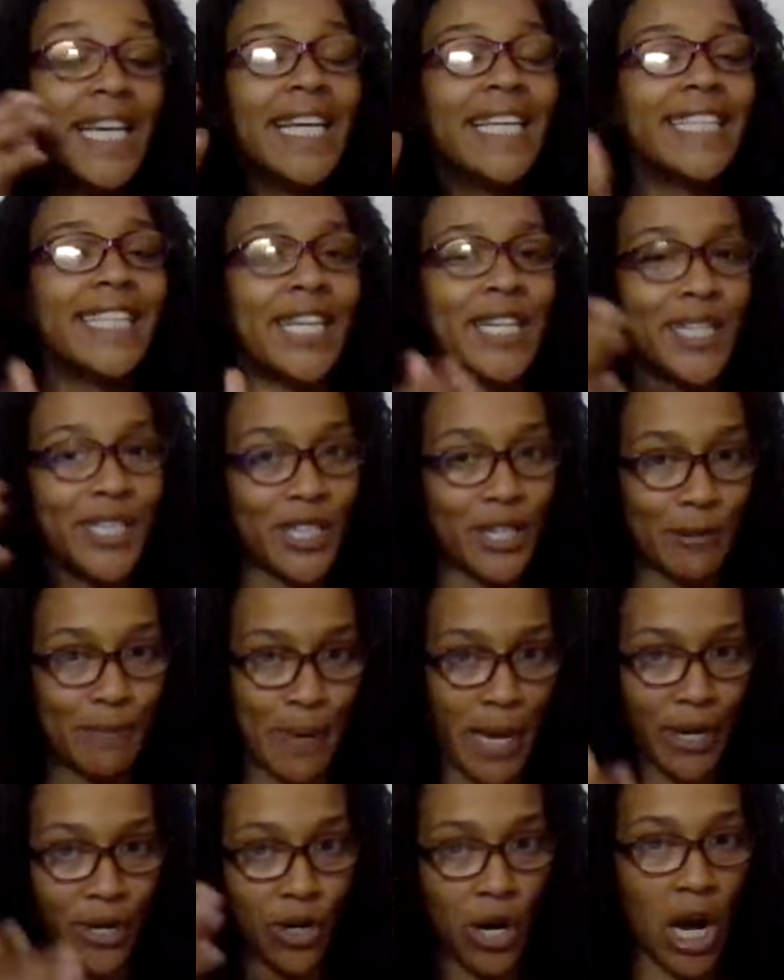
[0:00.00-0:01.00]
then you're
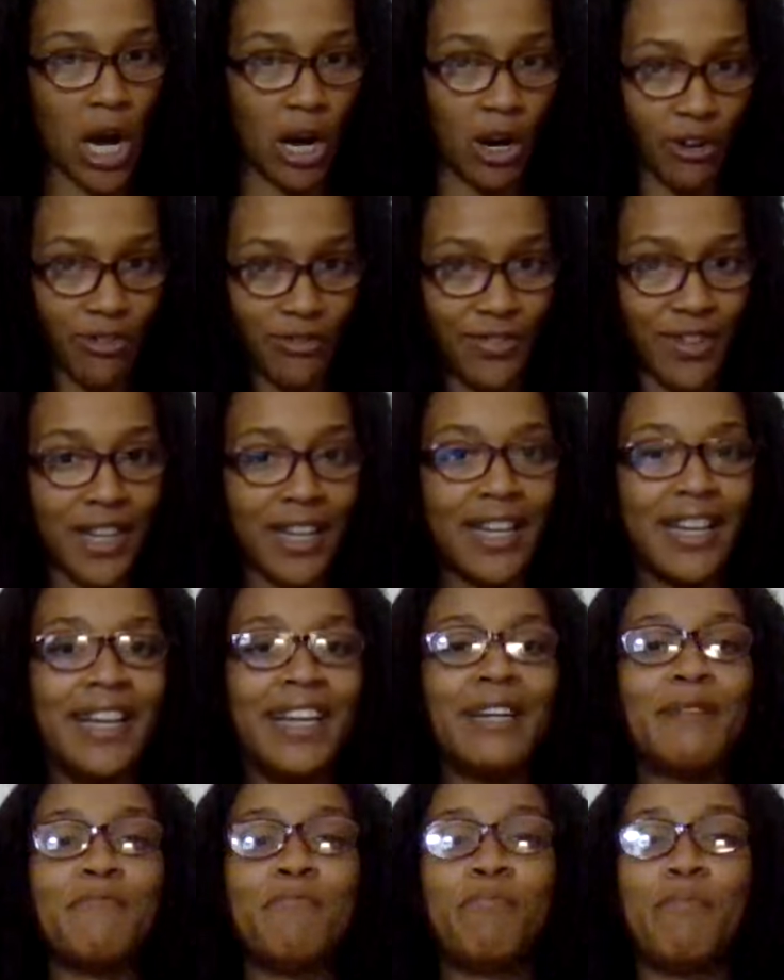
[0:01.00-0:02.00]
better off
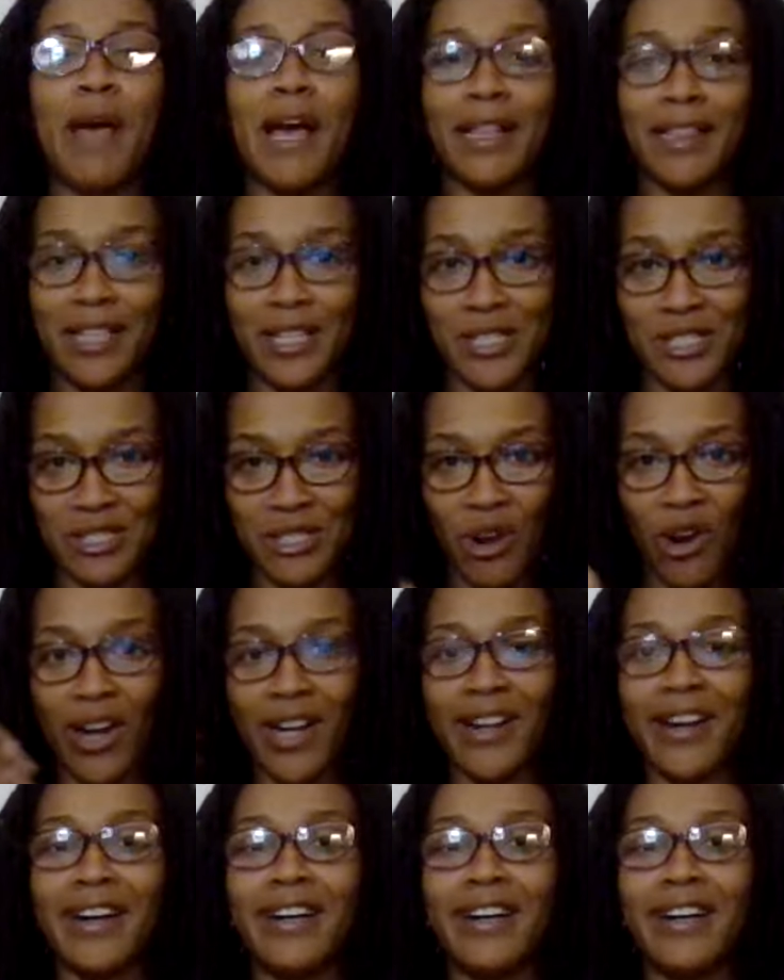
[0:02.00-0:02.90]
at the start